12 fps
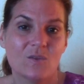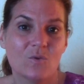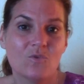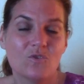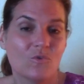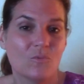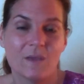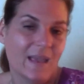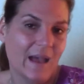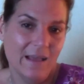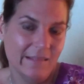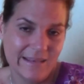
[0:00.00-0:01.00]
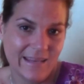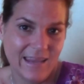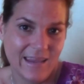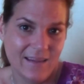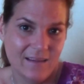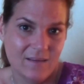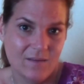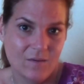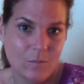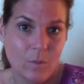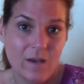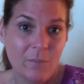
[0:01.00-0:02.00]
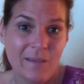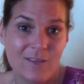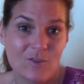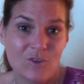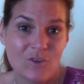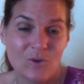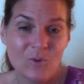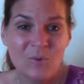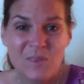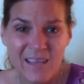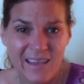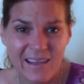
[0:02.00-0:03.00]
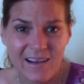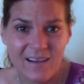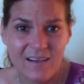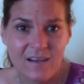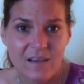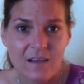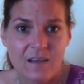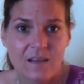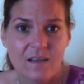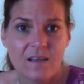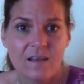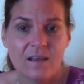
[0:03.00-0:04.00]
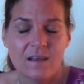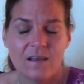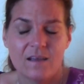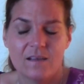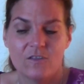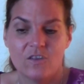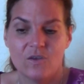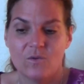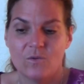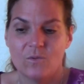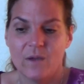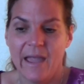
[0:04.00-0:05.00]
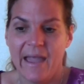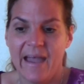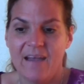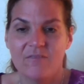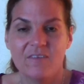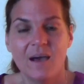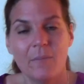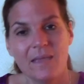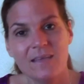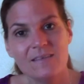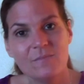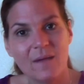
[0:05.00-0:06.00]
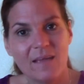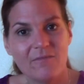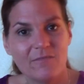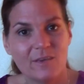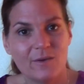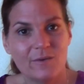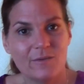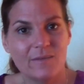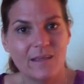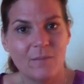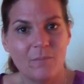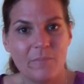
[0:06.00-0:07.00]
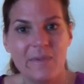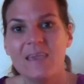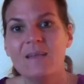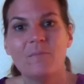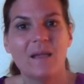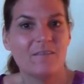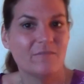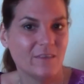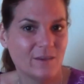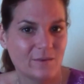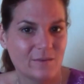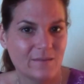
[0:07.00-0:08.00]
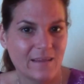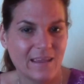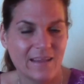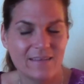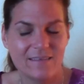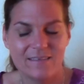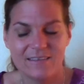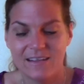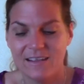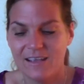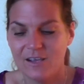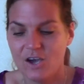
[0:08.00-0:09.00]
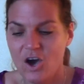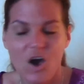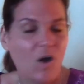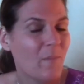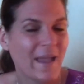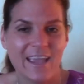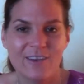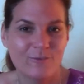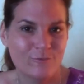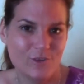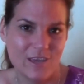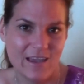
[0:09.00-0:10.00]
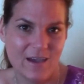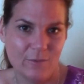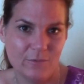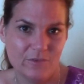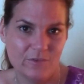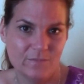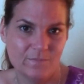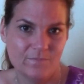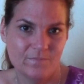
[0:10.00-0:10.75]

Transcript: social reality? What am I choosing to have come into my field and be in my field and call my energy out.